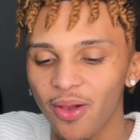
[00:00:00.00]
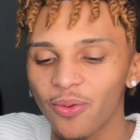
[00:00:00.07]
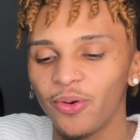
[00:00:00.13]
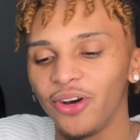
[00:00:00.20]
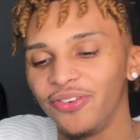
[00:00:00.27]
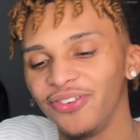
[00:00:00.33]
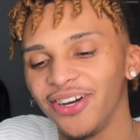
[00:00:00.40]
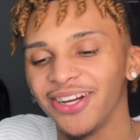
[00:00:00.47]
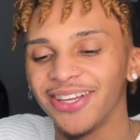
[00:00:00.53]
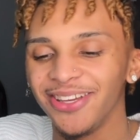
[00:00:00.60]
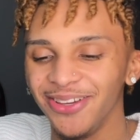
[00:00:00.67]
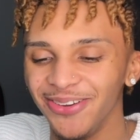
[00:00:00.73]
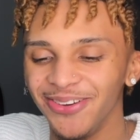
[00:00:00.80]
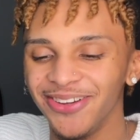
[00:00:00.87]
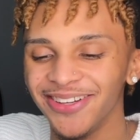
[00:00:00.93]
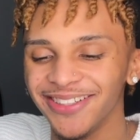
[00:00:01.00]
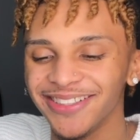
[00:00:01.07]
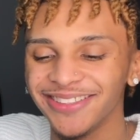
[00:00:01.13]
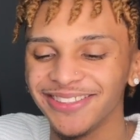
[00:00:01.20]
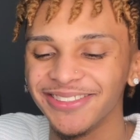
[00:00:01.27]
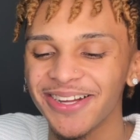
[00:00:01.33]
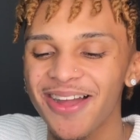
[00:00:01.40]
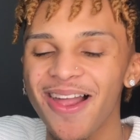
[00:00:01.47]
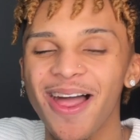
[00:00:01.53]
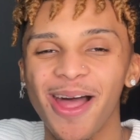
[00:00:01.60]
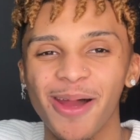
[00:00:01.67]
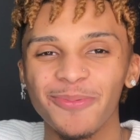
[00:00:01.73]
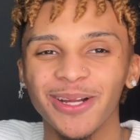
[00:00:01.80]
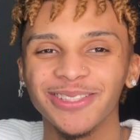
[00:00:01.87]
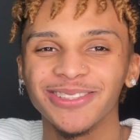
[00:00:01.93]
Well, fuck you.
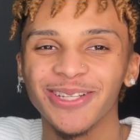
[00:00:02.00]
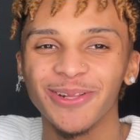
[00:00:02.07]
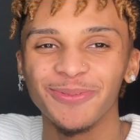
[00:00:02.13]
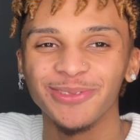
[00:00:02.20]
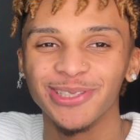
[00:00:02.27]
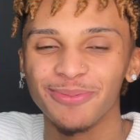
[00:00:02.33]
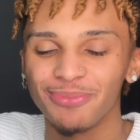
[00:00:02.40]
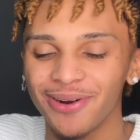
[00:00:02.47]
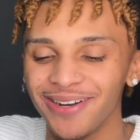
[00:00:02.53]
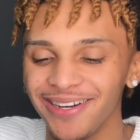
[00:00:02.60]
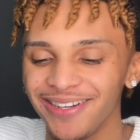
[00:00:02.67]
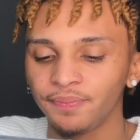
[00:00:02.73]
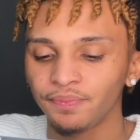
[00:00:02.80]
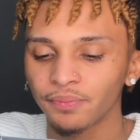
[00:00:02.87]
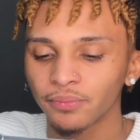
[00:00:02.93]
I'm about to tell him it's a prank.